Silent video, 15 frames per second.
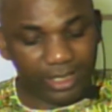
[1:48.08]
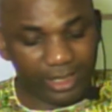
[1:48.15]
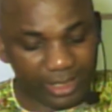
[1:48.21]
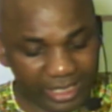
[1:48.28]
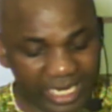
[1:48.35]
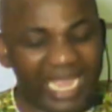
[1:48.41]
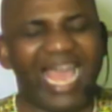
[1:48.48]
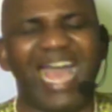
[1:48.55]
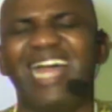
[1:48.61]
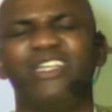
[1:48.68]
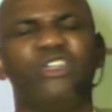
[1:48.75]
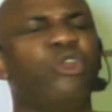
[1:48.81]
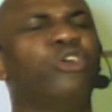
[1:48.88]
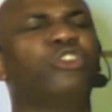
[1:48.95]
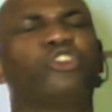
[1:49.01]
they had
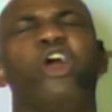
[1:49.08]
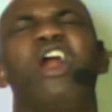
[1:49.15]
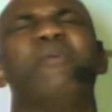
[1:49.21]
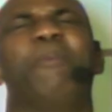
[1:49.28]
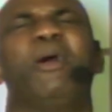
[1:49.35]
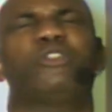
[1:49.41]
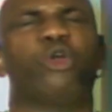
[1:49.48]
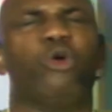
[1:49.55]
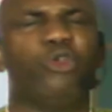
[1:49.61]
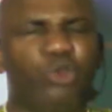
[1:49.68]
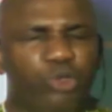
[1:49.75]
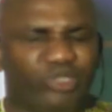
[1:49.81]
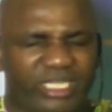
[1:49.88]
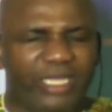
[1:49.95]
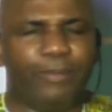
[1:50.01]
no choice but to
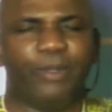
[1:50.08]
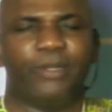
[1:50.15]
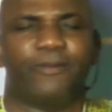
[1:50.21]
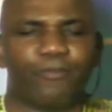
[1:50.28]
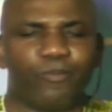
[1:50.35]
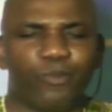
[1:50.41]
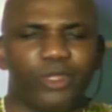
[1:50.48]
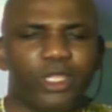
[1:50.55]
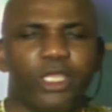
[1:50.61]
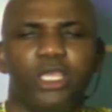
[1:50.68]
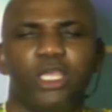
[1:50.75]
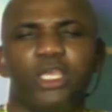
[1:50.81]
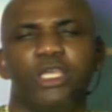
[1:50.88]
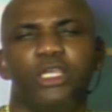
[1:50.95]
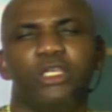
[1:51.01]
loose him.
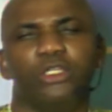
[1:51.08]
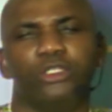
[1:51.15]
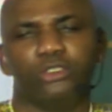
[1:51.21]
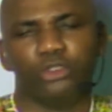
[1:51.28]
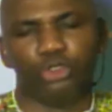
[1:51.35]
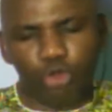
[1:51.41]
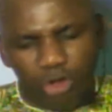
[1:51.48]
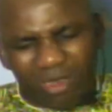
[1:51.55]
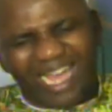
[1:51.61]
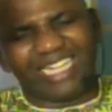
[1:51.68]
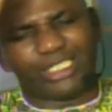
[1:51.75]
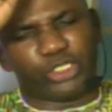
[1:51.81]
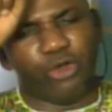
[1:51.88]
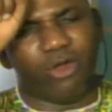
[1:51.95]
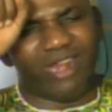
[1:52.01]
Look
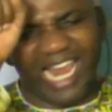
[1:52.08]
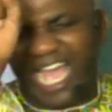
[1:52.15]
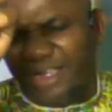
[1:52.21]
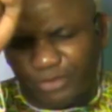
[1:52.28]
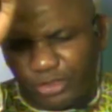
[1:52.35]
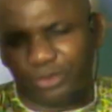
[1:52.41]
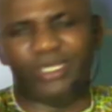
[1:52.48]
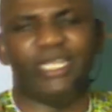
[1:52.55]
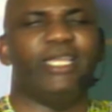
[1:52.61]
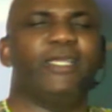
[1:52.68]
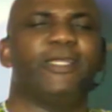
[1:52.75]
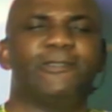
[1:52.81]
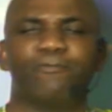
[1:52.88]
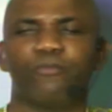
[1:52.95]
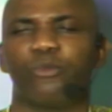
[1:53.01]
at your life today.
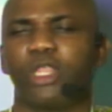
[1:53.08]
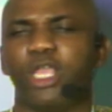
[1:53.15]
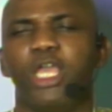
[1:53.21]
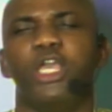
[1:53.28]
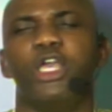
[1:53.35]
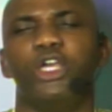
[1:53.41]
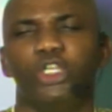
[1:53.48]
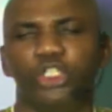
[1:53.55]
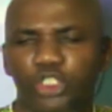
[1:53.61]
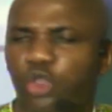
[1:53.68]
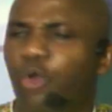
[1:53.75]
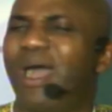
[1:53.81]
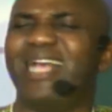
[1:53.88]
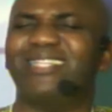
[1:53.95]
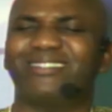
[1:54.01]
You
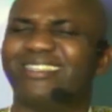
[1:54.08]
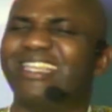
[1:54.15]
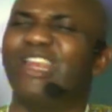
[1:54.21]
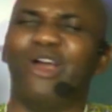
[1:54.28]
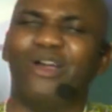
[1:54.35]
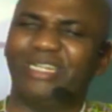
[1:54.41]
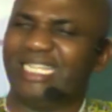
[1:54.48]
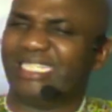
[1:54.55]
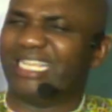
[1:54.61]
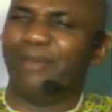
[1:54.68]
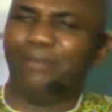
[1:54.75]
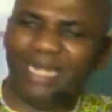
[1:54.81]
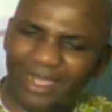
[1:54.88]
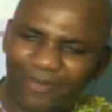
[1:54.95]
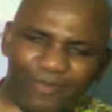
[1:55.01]
are still on the same
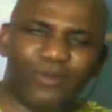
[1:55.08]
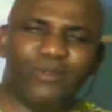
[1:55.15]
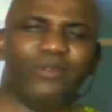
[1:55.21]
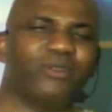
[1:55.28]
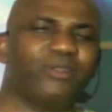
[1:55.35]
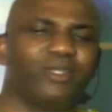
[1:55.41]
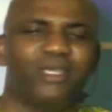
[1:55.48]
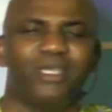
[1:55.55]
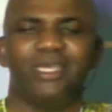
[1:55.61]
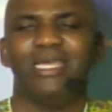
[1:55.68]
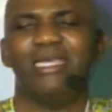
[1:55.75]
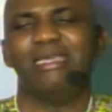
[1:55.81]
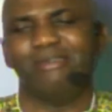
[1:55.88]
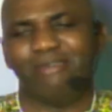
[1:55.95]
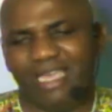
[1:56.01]
level.
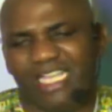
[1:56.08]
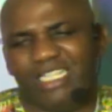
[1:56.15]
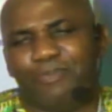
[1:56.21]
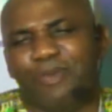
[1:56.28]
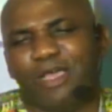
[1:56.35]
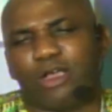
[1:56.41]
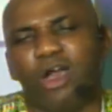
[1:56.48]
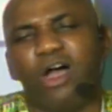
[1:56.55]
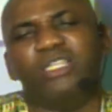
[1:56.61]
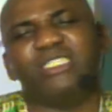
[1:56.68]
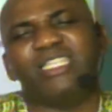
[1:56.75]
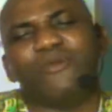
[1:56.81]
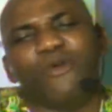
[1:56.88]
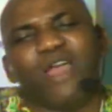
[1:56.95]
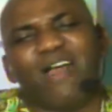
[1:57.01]
It's because
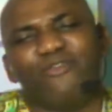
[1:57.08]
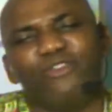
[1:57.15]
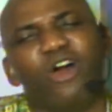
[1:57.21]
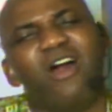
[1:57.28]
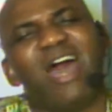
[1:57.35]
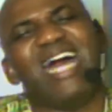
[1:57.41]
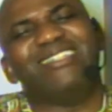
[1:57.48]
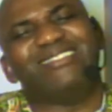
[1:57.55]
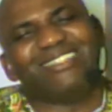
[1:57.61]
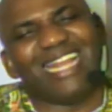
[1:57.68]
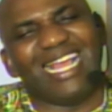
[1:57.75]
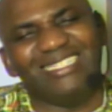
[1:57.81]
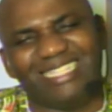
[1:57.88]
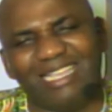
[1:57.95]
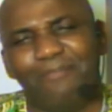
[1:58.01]
we have not
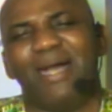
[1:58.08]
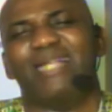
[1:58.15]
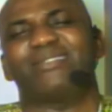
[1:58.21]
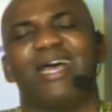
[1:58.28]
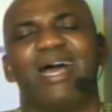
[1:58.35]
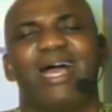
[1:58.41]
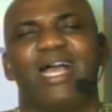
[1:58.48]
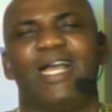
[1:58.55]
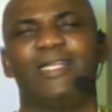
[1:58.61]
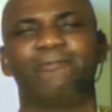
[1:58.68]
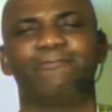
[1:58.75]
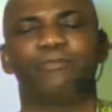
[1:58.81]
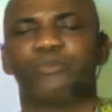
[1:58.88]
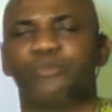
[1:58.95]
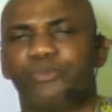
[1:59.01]
addressed the matter.
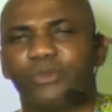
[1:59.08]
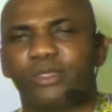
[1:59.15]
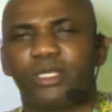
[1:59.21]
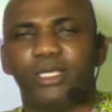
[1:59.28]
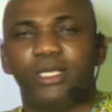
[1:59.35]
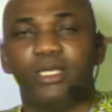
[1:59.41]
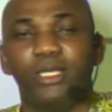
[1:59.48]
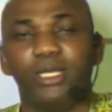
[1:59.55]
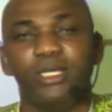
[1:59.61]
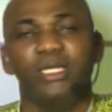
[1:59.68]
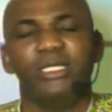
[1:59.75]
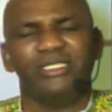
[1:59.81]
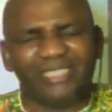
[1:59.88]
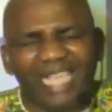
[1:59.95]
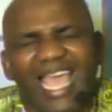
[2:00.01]

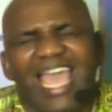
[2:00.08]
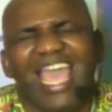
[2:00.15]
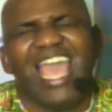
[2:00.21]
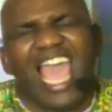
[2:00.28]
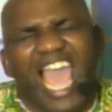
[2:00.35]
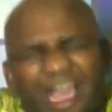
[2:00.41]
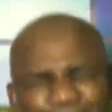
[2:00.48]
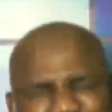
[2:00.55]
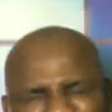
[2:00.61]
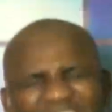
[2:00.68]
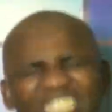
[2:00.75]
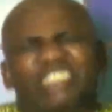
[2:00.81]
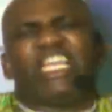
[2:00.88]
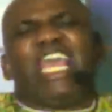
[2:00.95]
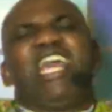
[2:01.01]
Say, every
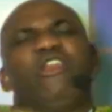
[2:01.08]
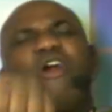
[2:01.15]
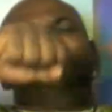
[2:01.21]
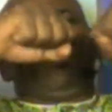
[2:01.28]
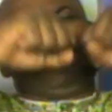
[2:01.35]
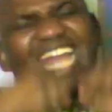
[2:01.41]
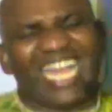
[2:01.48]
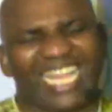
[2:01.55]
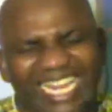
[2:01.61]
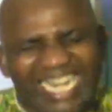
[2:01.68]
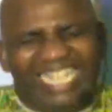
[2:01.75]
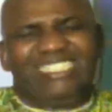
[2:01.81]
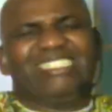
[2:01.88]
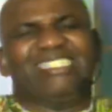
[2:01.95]
chain of darkness